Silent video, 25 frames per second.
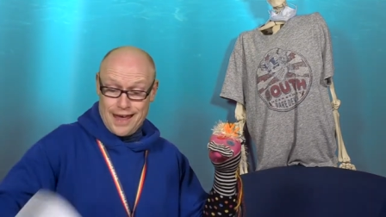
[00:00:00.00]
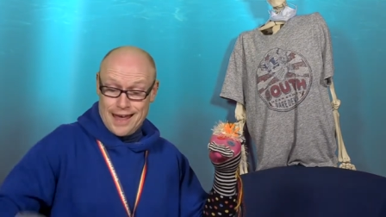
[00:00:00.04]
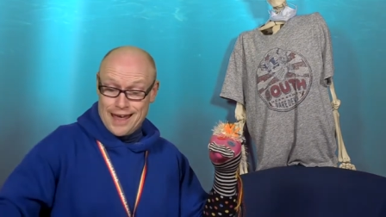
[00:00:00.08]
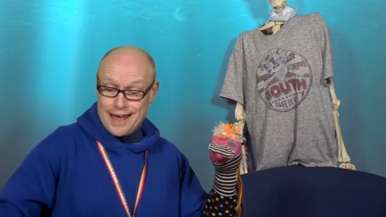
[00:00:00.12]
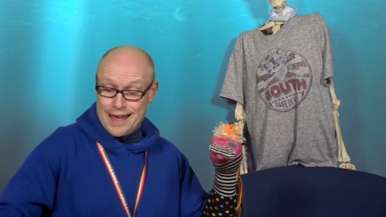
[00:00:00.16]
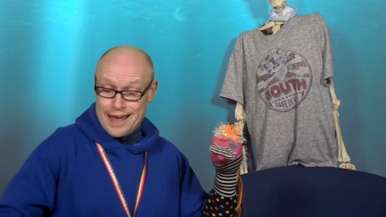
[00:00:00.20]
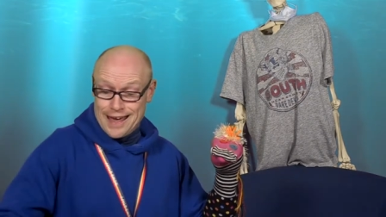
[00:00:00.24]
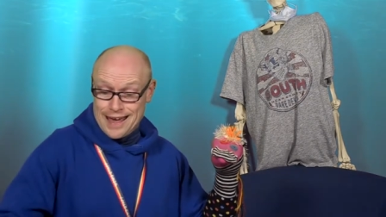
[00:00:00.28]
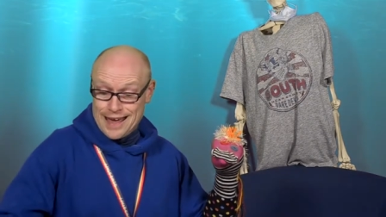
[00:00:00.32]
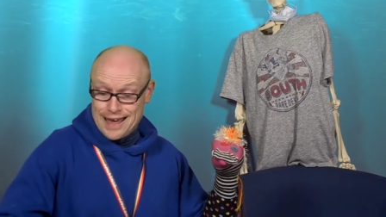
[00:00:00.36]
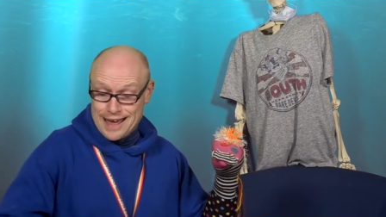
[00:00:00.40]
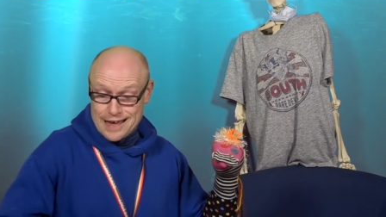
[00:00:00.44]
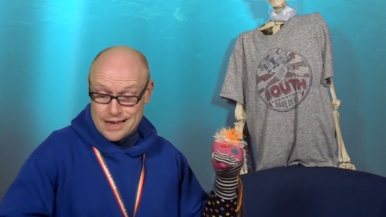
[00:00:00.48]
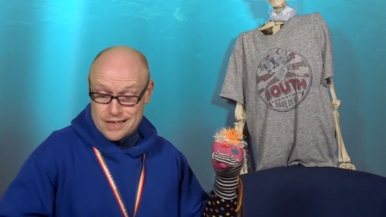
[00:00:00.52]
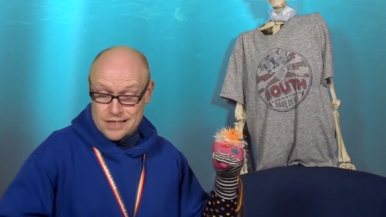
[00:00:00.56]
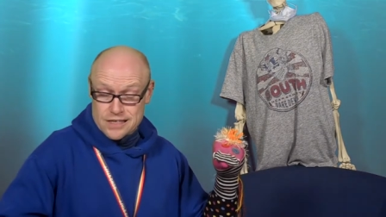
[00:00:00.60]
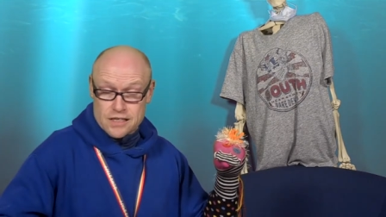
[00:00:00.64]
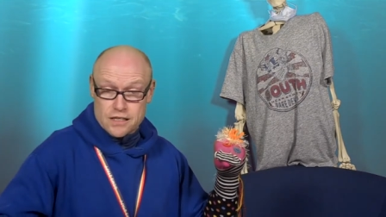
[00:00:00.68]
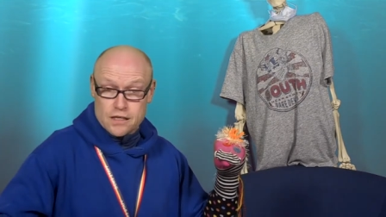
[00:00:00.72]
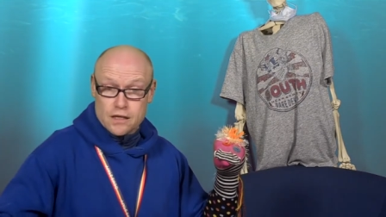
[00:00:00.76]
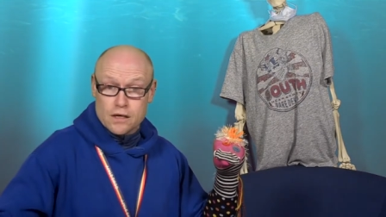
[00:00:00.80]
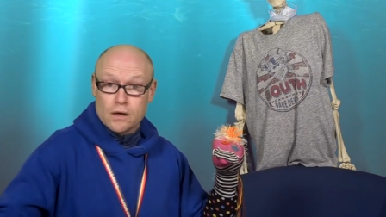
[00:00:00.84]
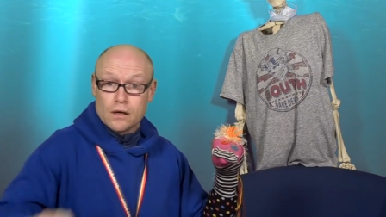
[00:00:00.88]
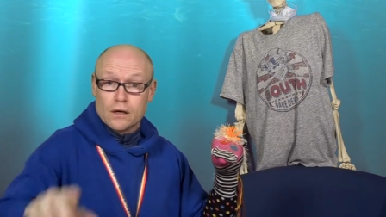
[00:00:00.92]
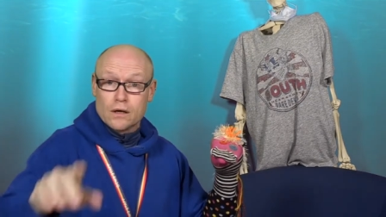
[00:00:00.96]
it
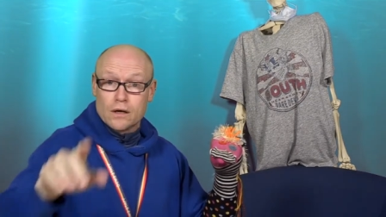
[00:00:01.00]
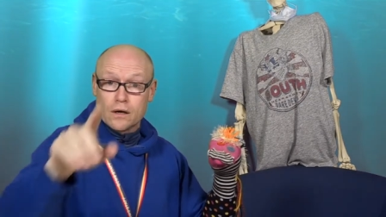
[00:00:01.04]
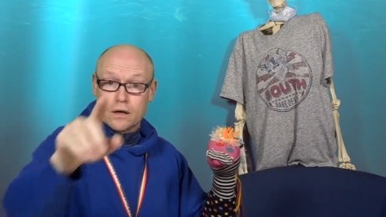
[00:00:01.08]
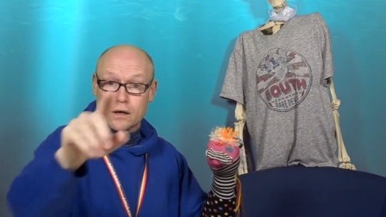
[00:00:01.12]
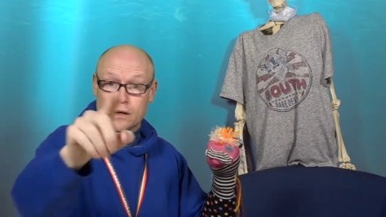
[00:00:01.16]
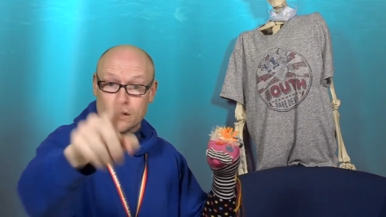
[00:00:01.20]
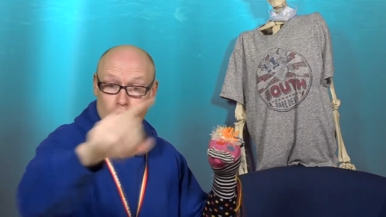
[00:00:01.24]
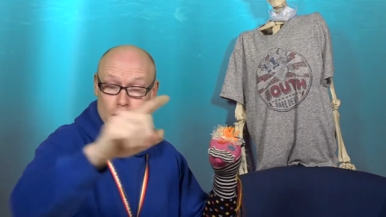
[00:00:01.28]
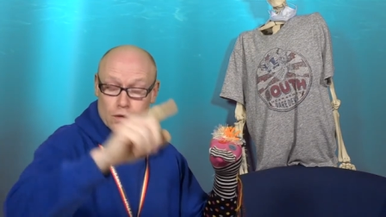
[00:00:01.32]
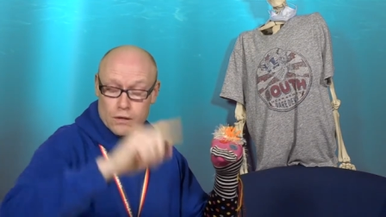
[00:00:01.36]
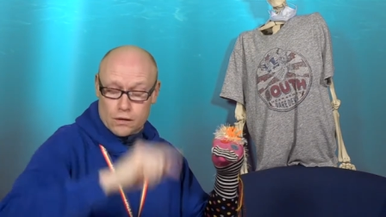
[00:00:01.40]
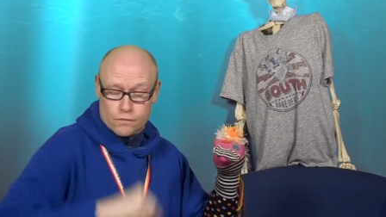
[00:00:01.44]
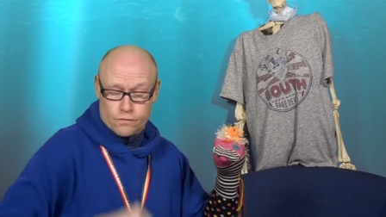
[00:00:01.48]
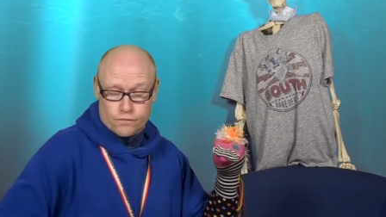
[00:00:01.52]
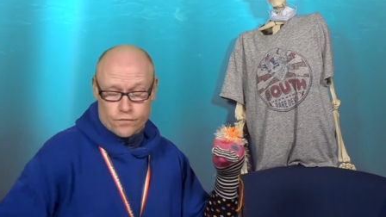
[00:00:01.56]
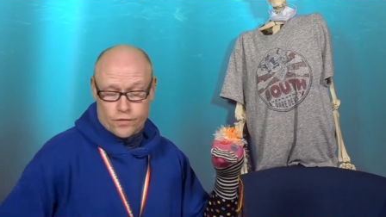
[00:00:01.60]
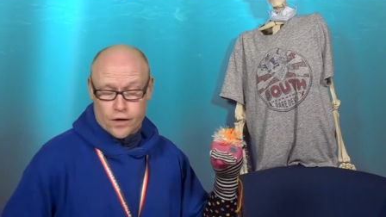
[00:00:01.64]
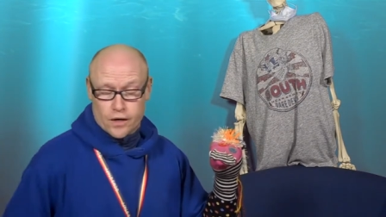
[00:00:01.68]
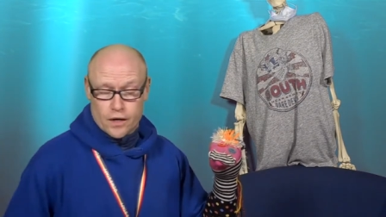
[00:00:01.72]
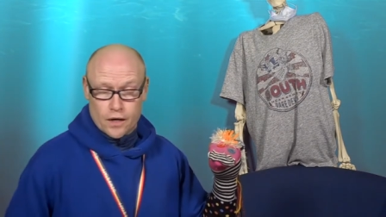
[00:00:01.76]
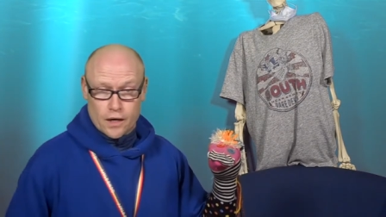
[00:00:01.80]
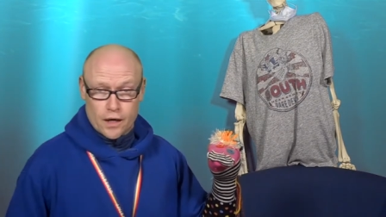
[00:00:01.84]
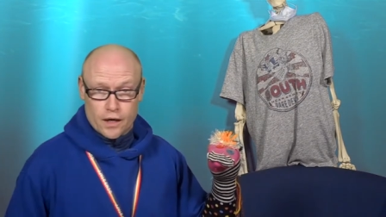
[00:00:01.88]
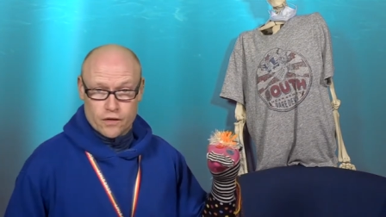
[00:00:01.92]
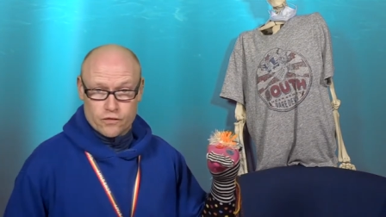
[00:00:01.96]
is on
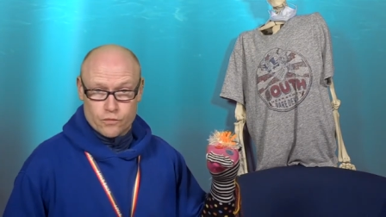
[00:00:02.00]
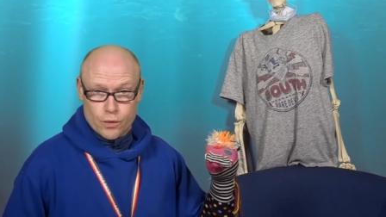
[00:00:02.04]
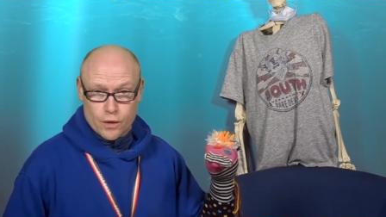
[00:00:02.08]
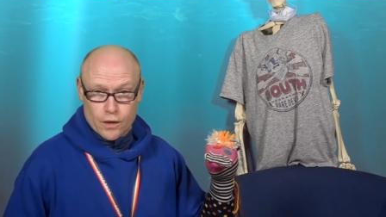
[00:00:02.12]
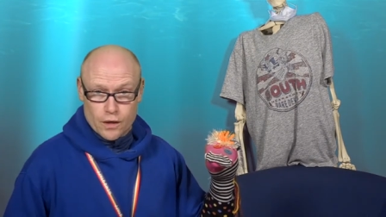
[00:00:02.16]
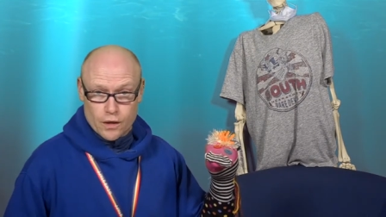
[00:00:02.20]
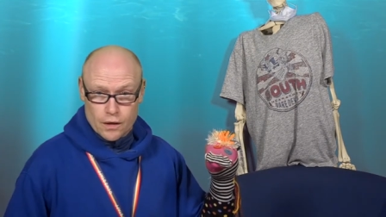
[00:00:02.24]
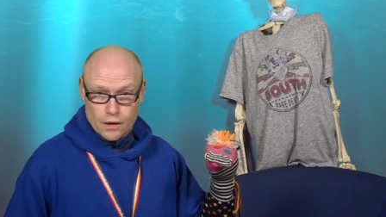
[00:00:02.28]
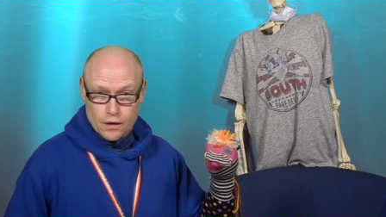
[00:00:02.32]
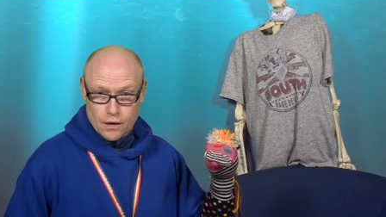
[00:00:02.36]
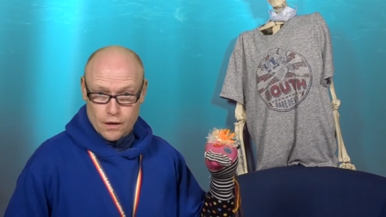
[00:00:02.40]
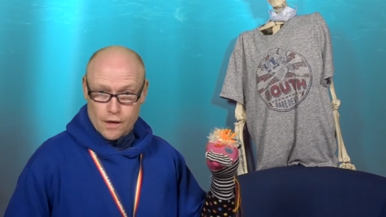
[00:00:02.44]
Friday next week.